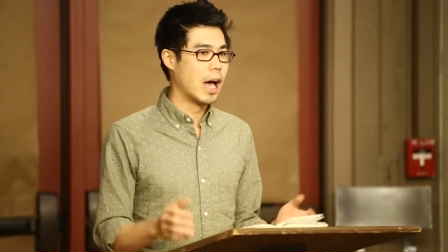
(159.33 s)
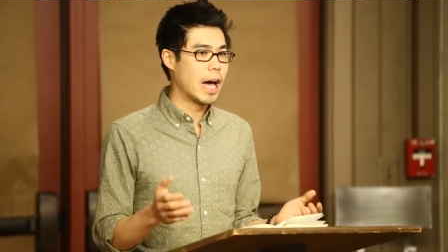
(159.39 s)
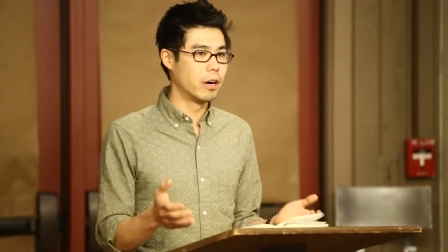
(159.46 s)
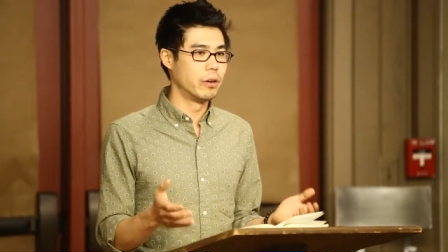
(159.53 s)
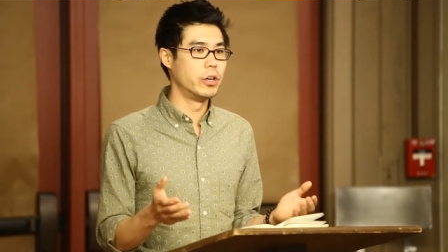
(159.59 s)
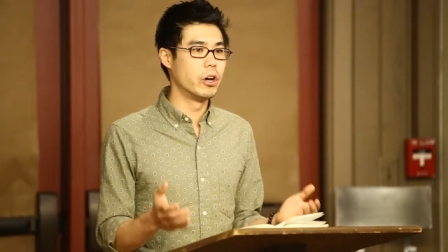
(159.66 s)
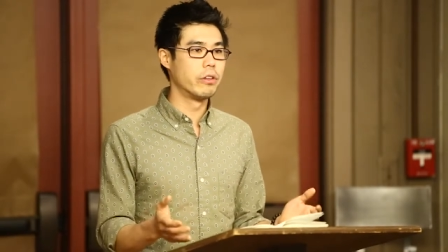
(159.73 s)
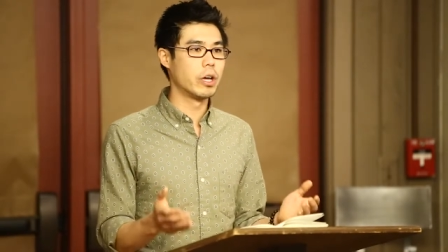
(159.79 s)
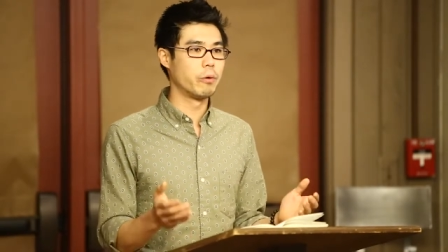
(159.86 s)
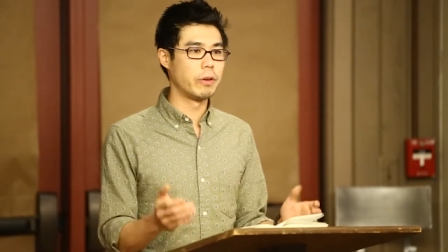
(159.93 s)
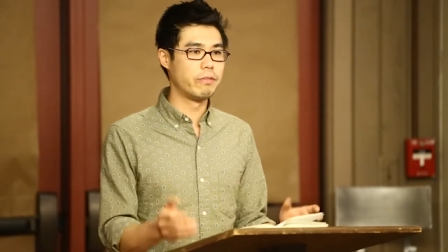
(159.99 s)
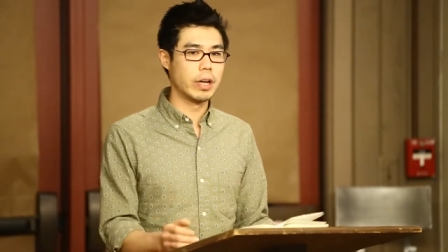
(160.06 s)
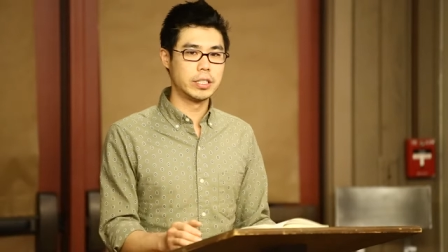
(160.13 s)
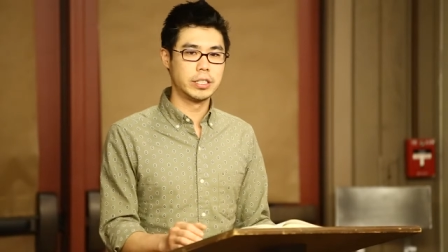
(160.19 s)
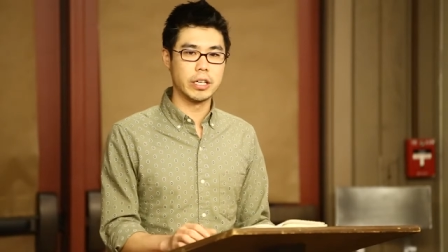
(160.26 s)
I don't know that
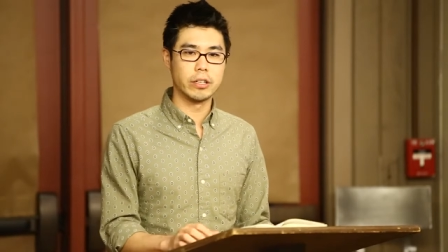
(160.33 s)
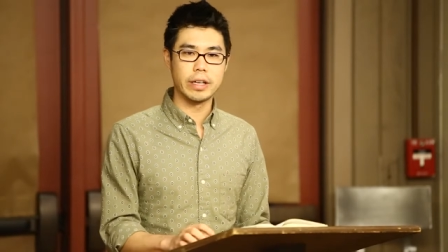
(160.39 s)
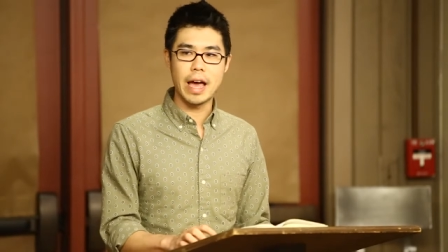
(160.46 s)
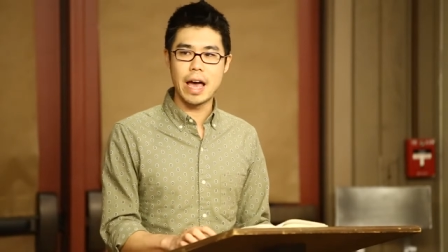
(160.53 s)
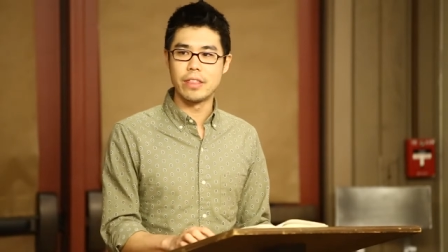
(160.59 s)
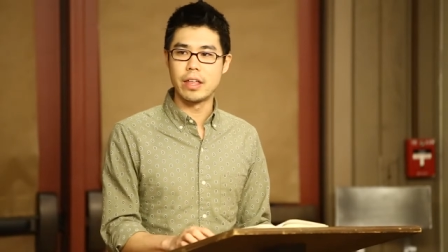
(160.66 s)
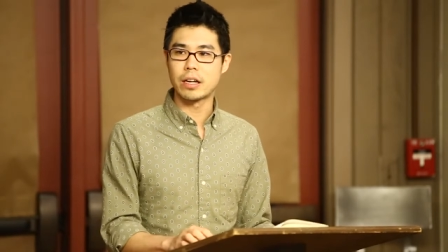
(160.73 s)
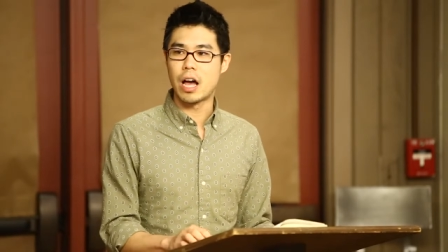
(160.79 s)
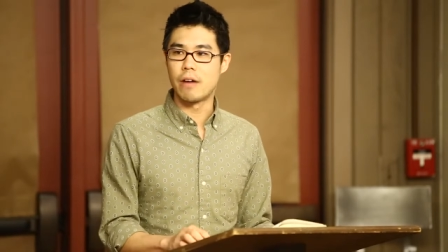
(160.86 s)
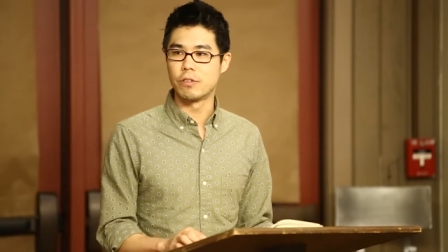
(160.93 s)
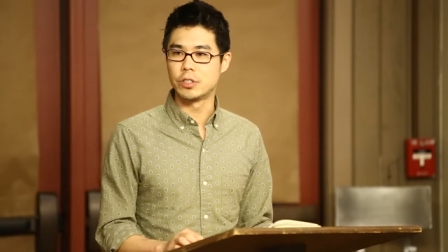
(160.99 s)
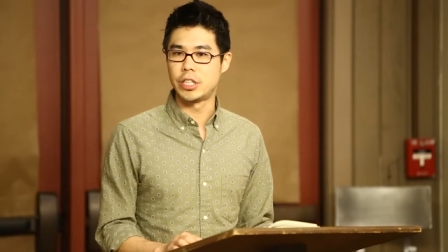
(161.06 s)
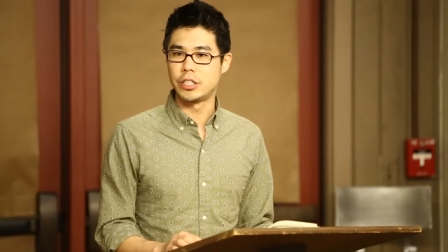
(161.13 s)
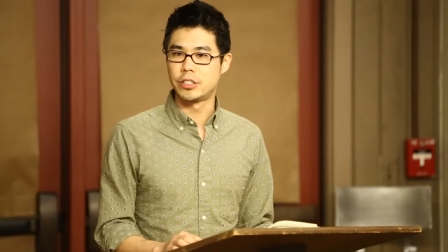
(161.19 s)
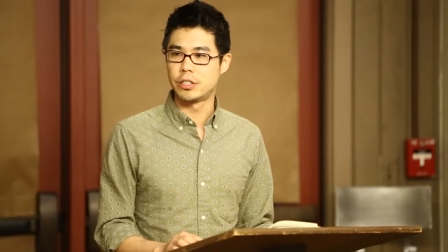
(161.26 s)
we've necessarily had that
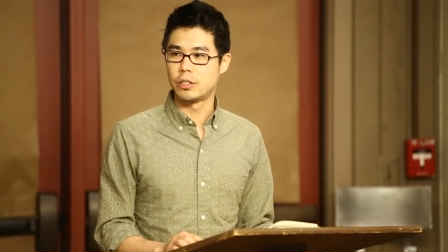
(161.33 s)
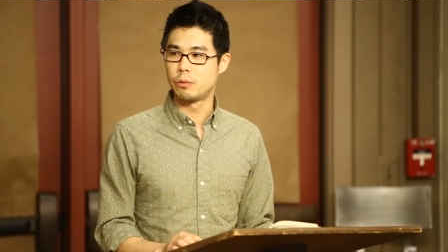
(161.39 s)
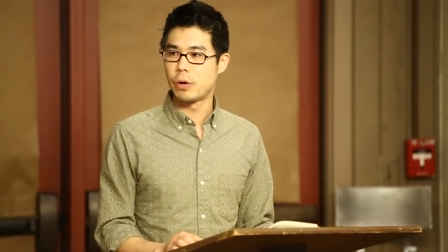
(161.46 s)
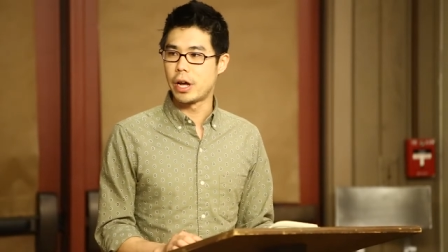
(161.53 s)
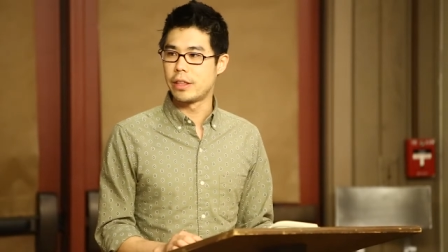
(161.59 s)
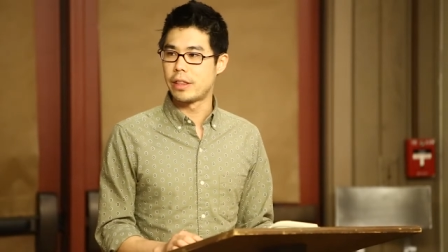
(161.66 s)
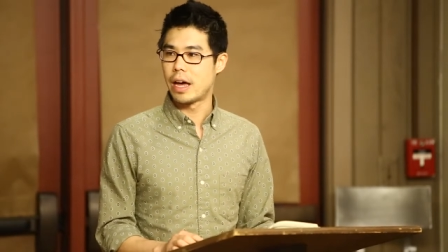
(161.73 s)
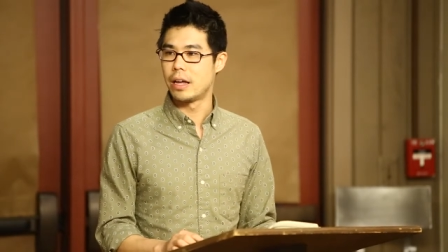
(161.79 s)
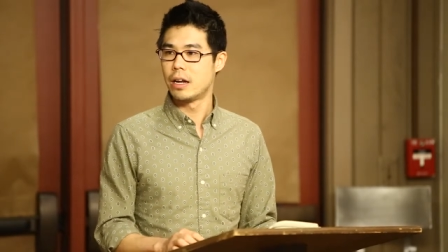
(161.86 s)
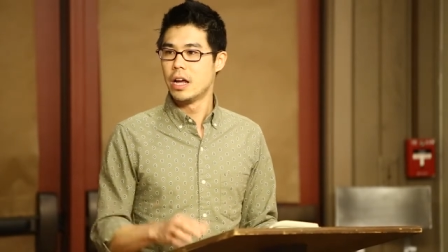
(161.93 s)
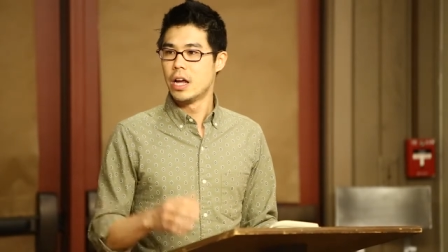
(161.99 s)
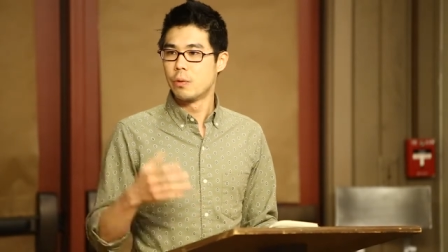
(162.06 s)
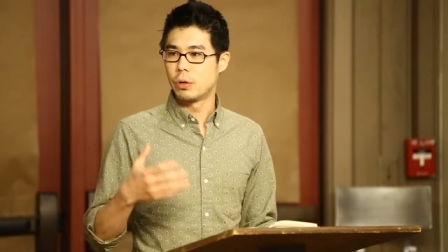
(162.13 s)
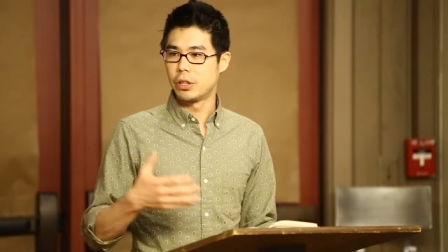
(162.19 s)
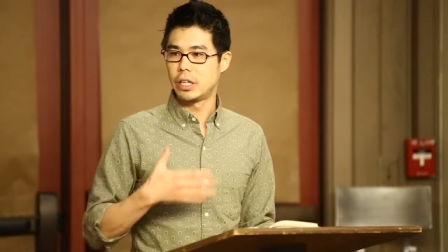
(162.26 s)
conversation in a way
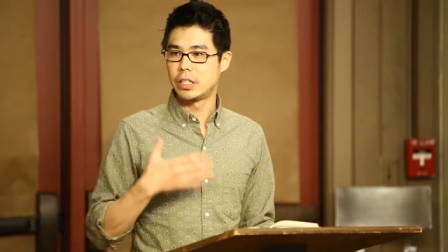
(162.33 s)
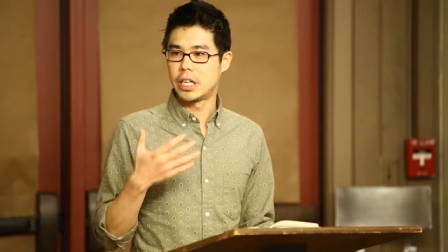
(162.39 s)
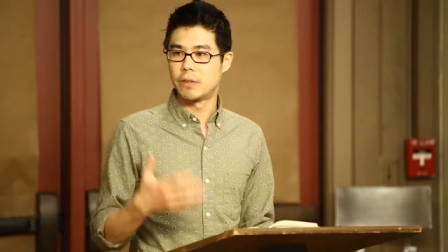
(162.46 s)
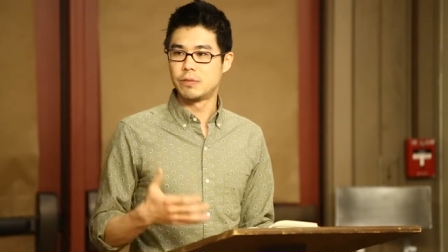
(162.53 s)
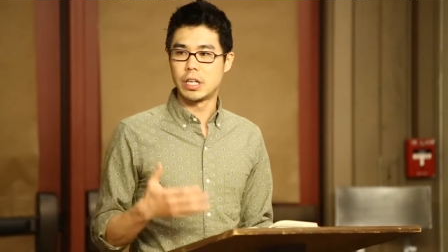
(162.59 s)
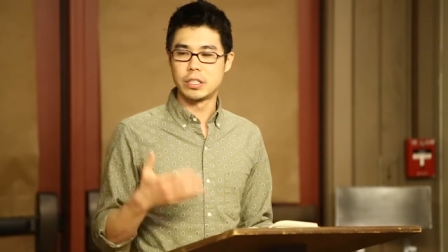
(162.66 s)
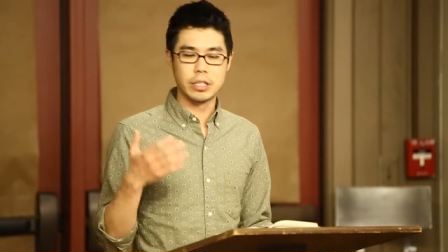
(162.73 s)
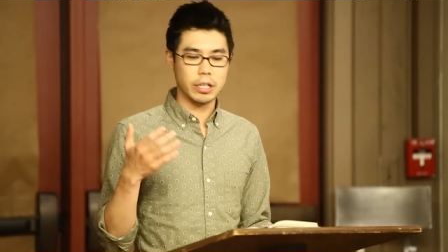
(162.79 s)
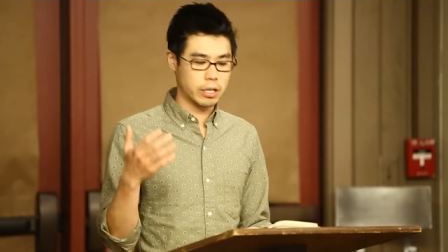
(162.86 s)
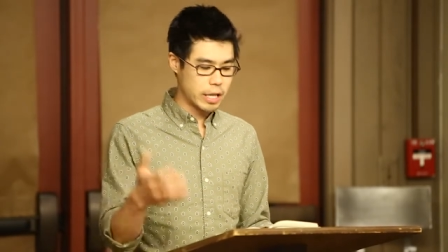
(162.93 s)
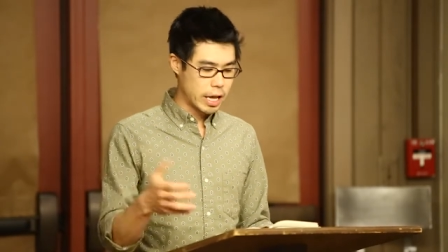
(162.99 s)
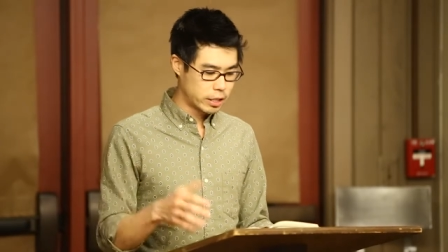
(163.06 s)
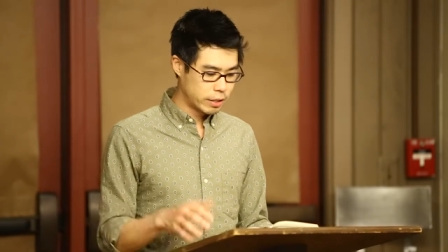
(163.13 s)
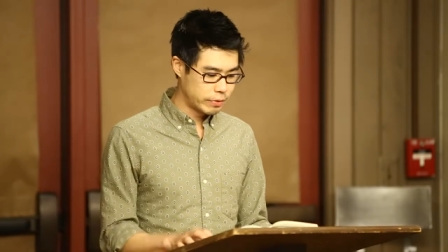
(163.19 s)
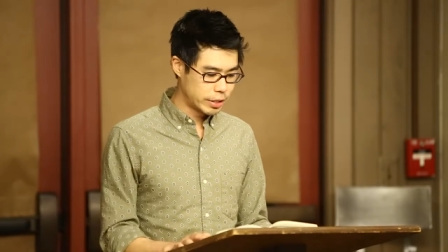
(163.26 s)
that really gives us a
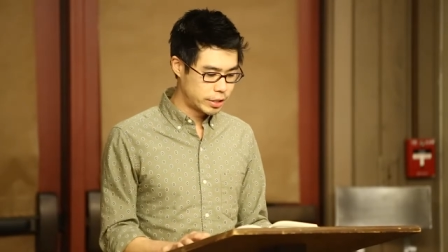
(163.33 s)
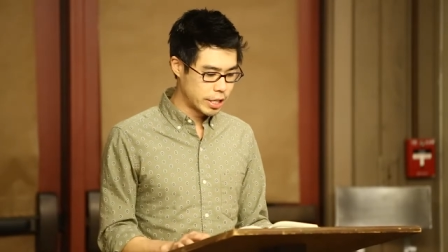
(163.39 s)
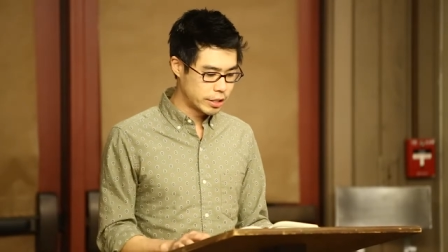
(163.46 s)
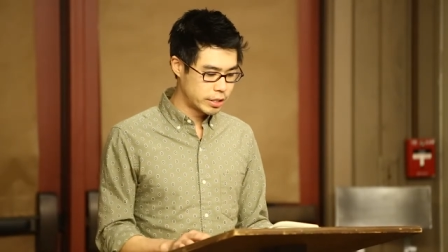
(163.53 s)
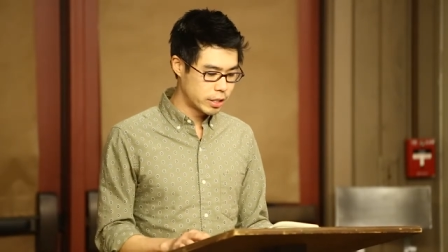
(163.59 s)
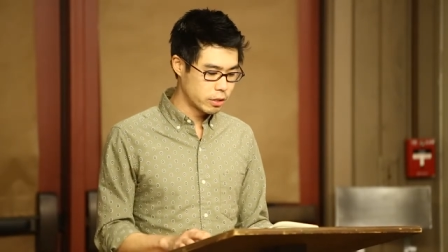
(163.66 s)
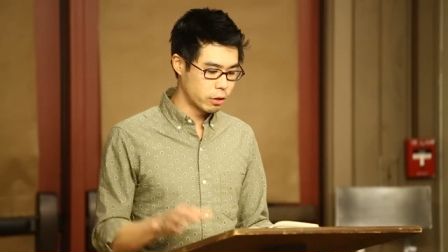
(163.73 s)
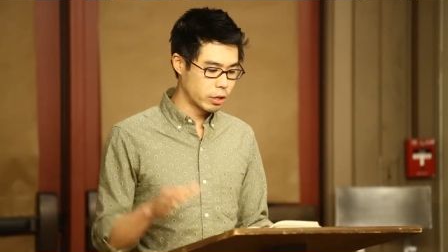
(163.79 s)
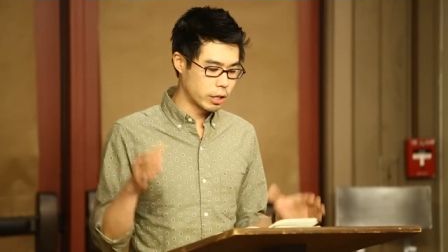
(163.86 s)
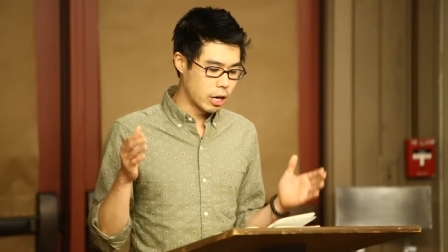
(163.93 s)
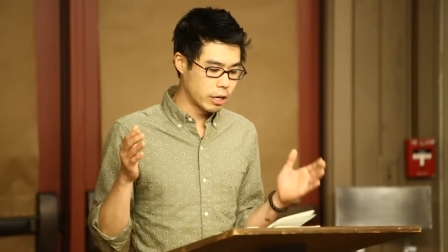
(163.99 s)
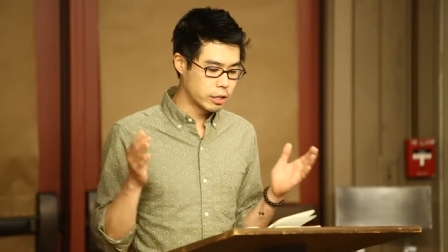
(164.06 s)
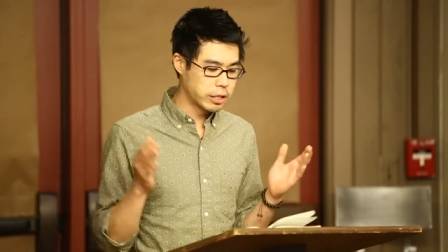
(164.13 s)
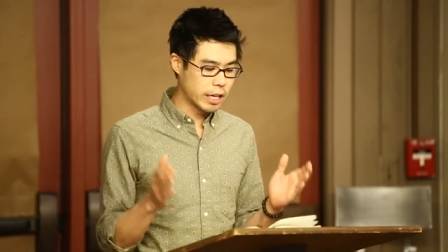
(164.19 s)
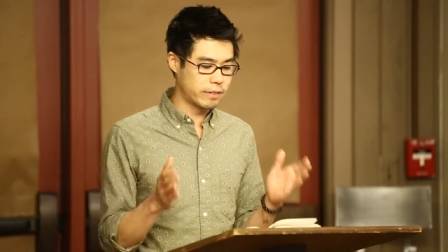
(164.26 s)
collective decision or
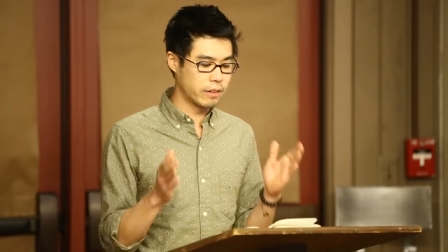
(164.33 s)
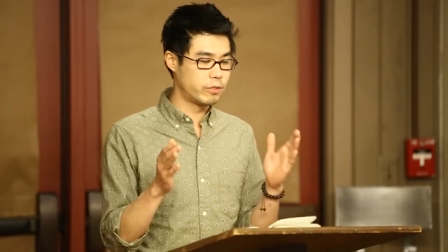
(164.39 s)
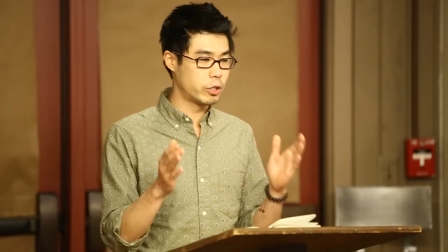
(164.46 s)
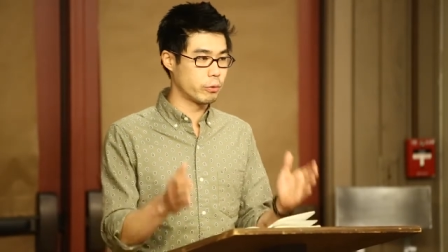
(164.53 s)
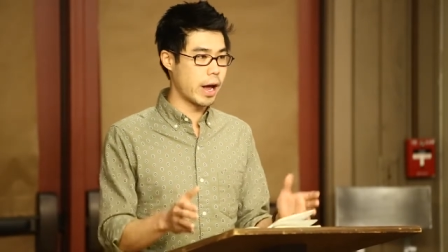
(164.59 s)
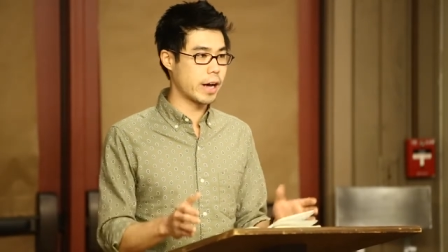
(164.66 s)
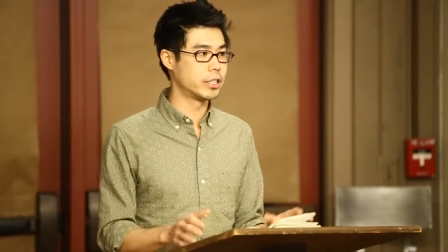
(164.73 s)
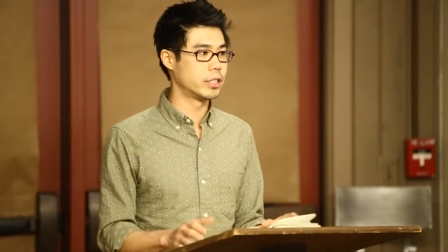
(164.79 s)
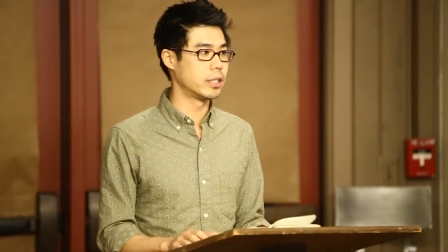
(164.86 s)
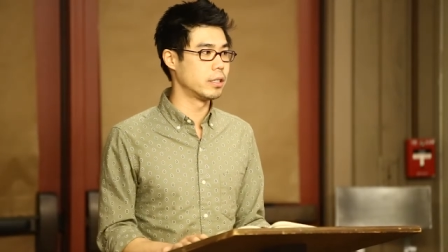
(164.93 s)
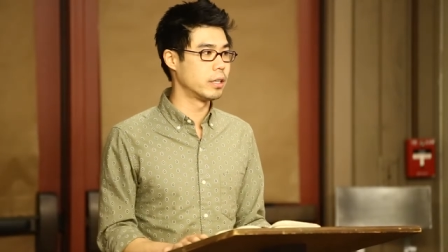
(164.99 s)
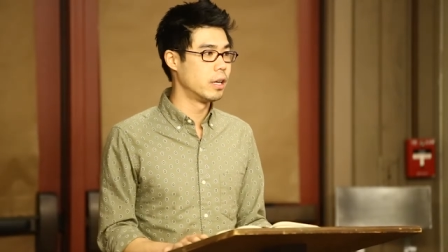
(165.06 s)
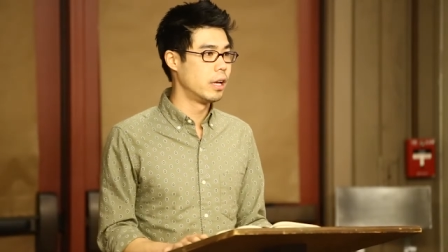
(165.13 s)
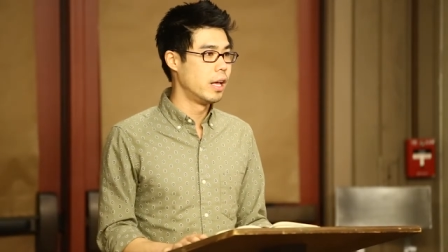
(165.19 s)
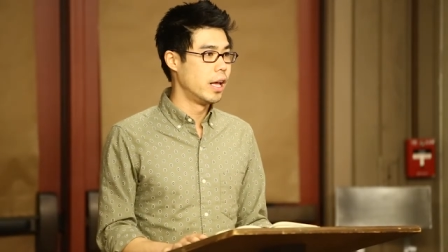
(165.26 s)
a collective direction.